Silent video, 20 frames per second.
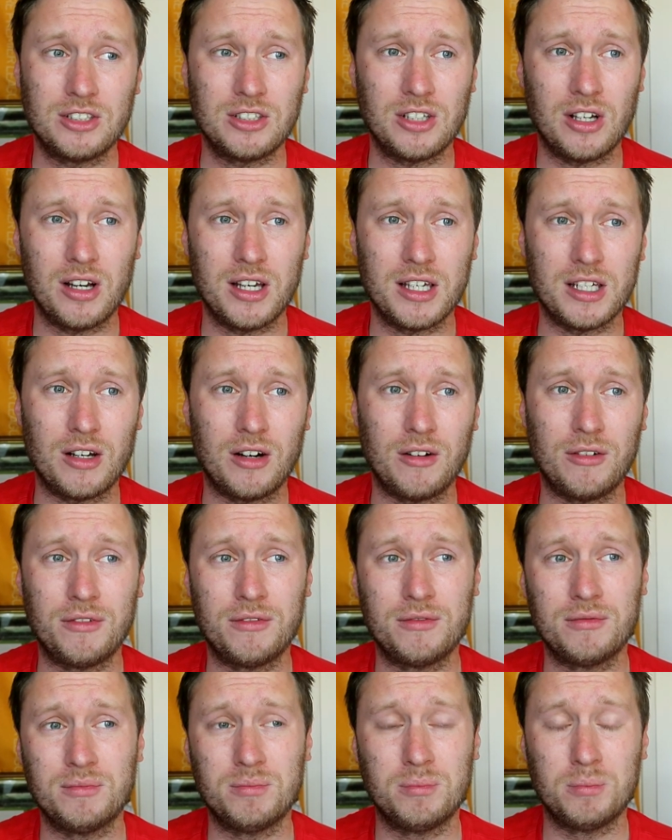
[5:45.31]
Started
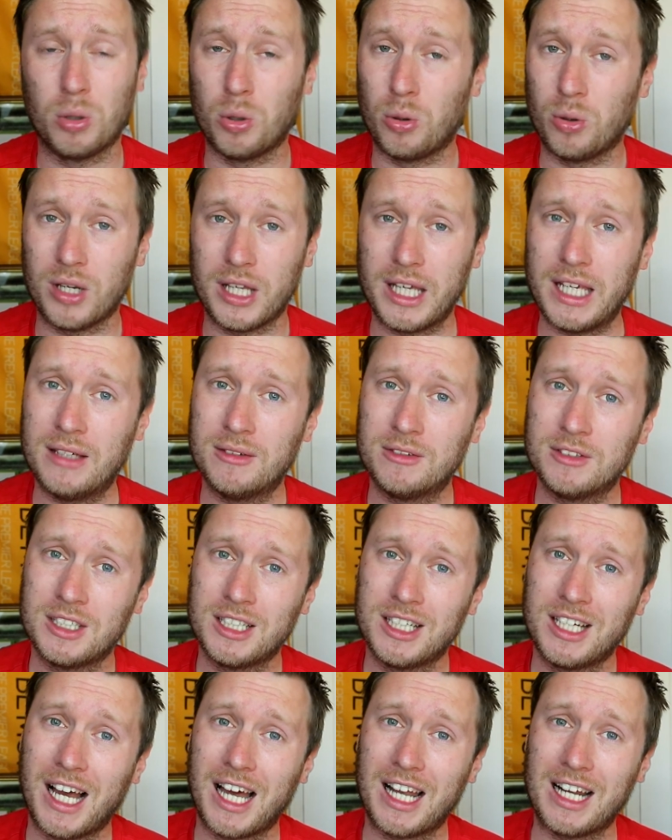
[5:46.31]
off poorly,
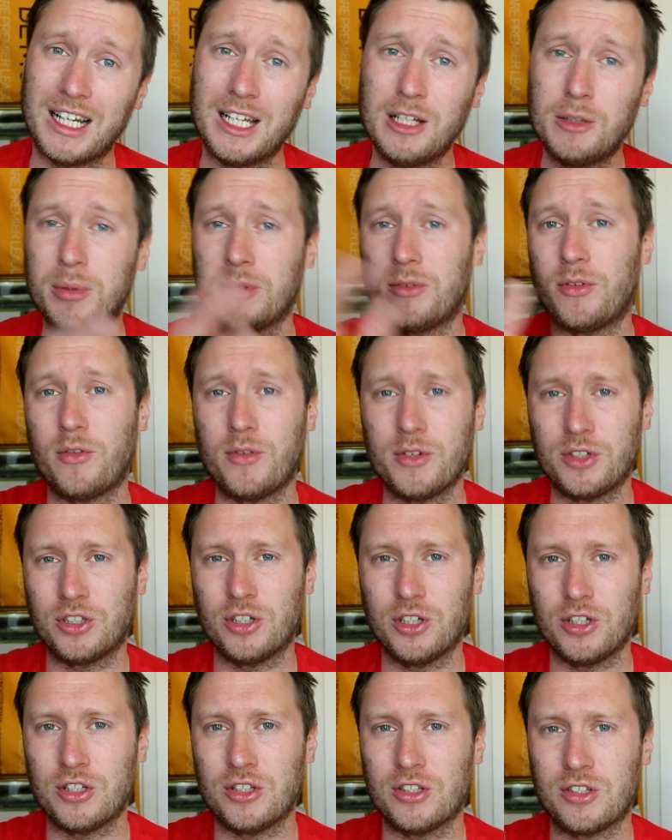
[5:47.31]
had a little bit of a
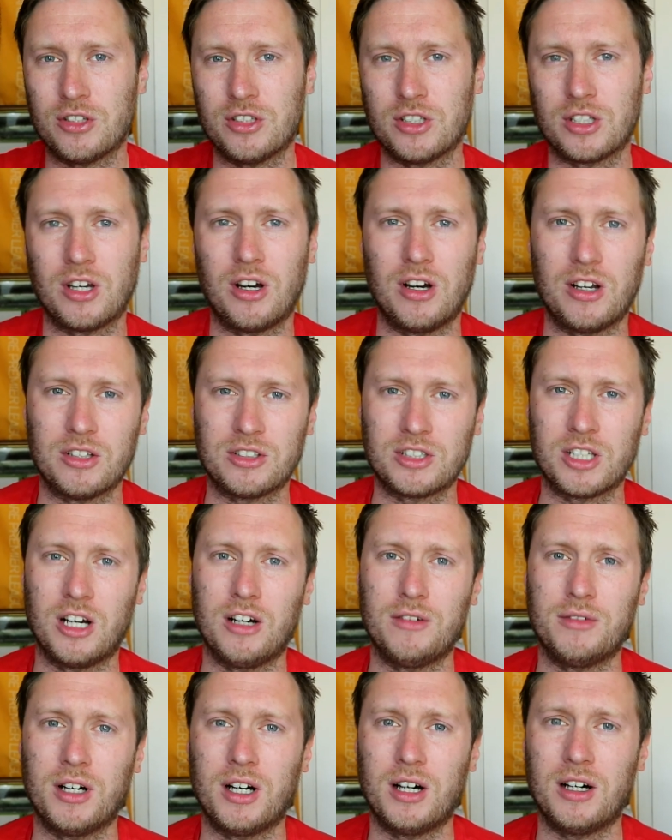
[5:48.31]
resurgence under
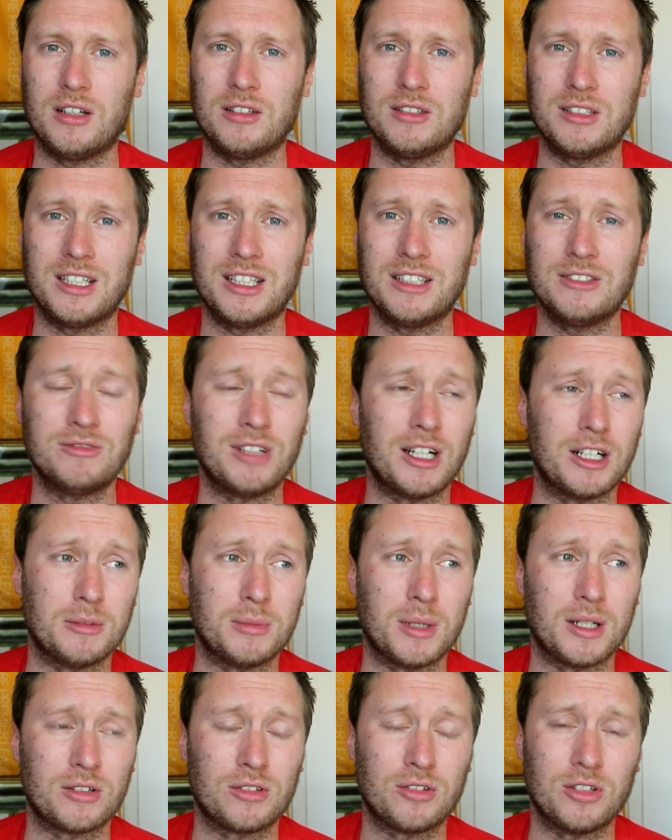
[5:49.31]
Carlos Carvajal
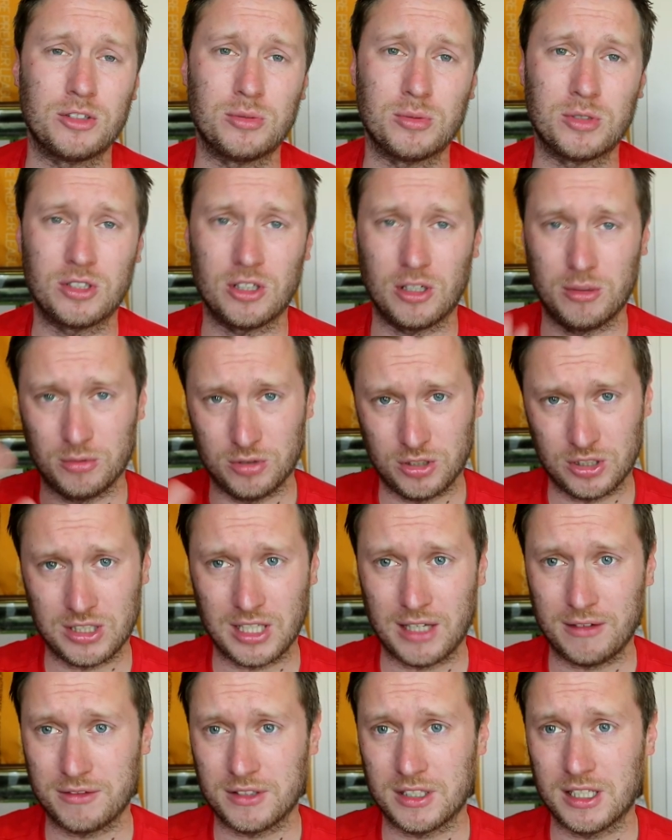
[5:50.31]
around about Christmas time or
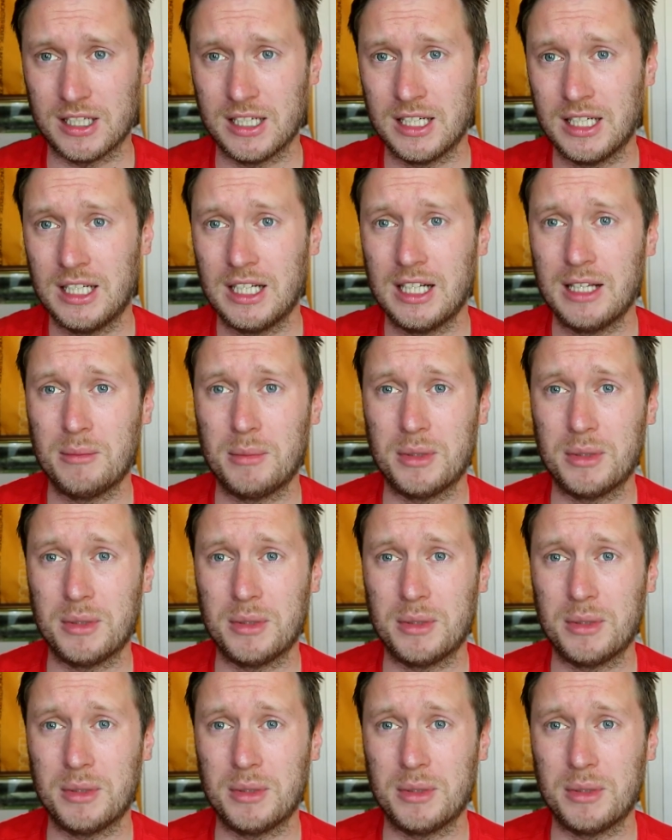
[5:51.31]
just after,